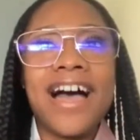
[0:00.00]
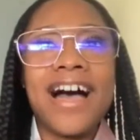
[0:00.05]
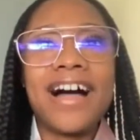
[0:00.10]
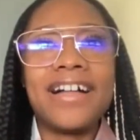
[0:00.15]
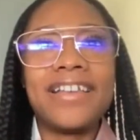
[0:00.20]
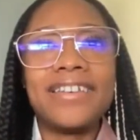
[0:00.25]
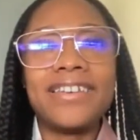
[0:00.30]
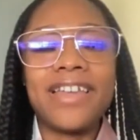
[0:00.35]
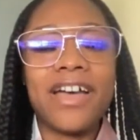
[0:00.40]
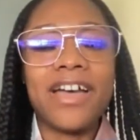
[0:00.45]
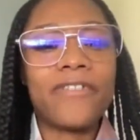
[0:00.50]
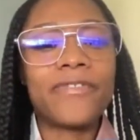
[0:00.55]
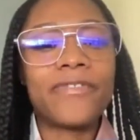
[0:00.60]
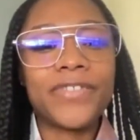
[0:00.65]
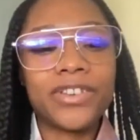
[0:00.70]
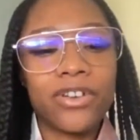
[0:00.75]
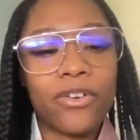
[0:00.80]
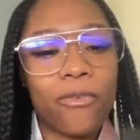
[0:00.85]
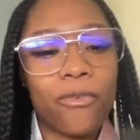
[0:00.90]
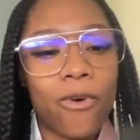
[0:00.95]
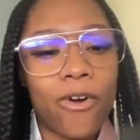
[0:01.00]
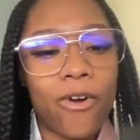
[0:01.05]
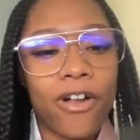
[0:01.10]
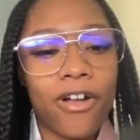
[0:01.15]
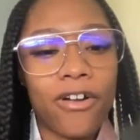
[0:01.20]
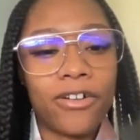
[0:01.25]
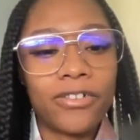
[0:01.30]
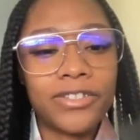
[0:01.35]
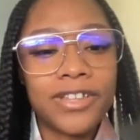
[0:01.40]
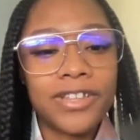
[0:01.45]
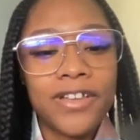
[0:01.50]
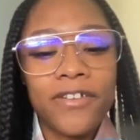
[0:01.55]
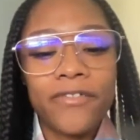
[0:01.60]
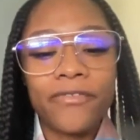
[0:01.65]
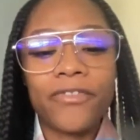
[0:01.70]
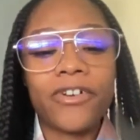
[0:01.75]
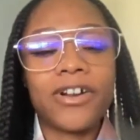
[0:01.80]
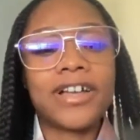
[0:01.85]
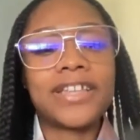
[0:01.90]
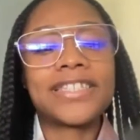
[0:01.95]
enough in the world
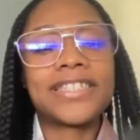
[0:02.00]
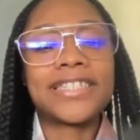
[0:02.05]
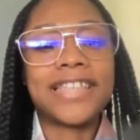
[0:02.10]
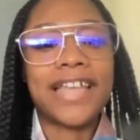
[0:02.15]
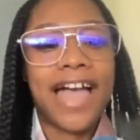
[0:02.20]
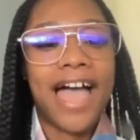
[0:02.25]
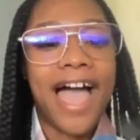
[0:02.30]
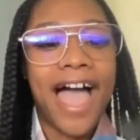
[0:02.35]
for us to